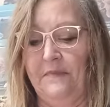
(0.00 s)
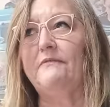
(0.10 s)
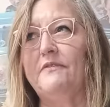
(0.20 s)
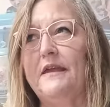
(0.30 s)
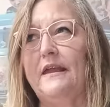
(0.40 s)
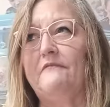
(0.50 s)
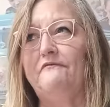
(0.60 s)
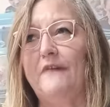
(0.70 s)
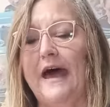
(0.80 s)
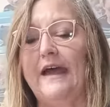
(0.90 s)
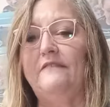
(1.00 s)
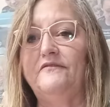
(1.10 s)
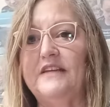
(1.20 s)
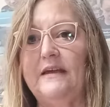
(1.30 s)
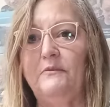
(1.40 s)
I think
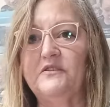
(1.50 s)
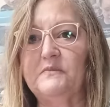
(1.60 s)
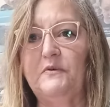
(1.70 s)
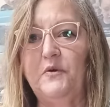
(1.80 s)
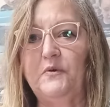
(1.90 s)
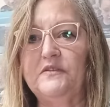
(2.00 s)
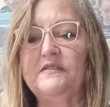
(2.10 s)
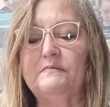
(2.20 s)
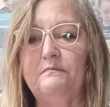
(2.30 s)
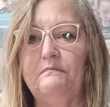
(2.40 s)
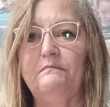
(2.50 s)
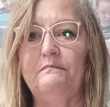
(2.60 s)
5 tablespoons